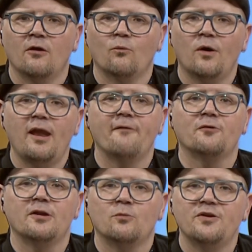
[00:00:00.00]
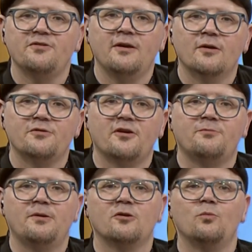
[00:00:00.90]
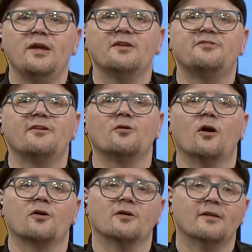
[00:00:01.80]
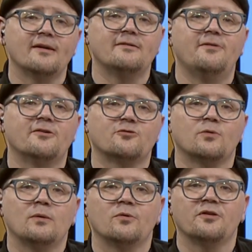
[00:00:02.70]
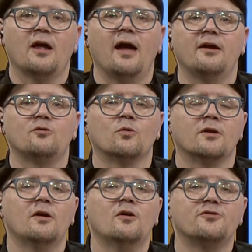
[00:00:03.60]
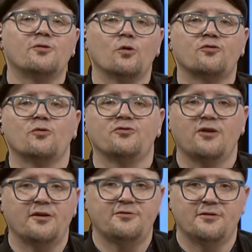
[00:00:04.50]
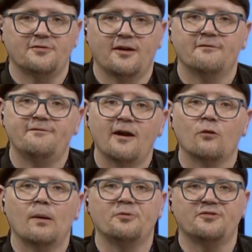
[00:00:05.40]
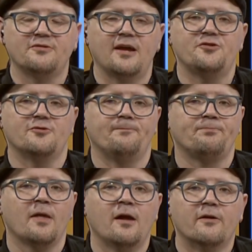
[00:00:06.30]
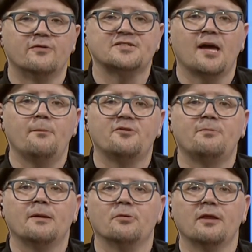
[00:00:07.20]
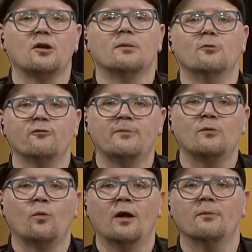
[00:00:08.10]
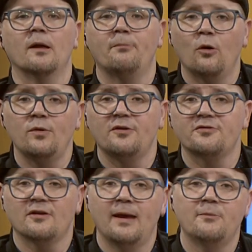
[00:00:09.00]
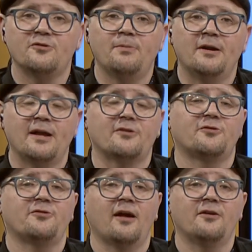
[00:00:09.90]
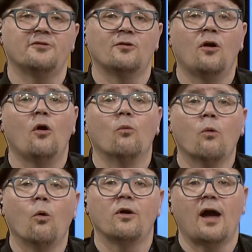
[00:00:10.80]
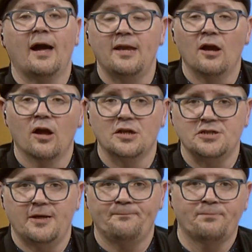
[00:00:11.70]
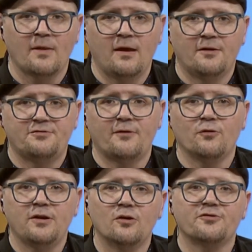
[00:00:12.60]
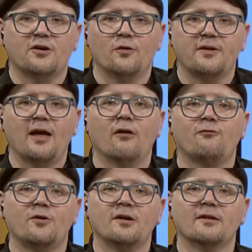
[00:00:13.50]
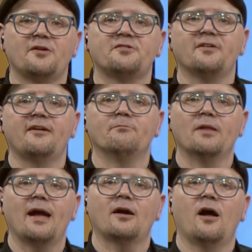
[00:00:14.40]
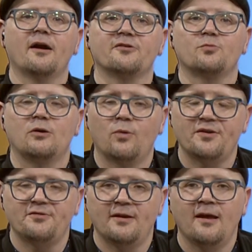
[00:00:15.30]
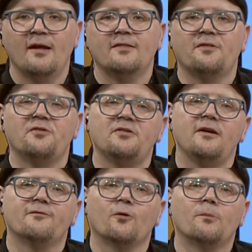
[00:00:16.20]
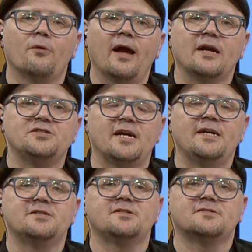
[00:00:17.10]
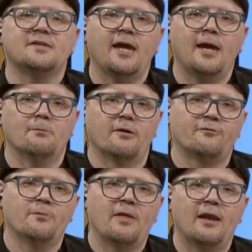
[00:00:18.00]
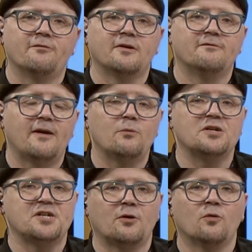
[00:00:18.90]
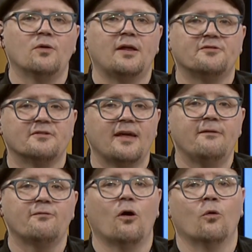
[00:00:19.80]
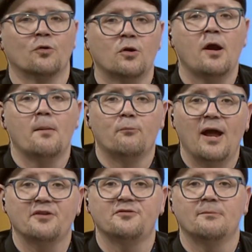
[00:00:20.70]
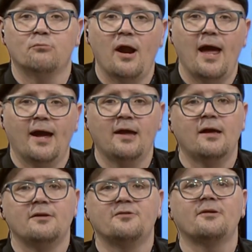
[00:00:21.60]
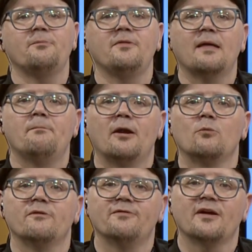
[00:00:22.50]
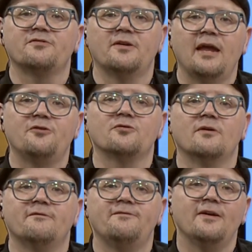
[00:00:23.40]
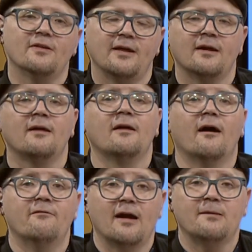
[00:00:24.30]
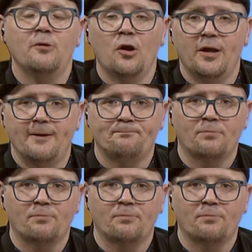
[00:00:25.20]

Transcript: One effort in recent years has been to reconsider our collective history with an eye toward social justice and fair representation. For some, it's been a political movement, while opponents claim it's been an exercise in woke ideology. Several years ago, the California Legislative Black Caucus requested that the city of Fort Bragg change its name from that of Confederate General and slave owner Braxton Bragg to something that better reflects the nature and feeling of that community.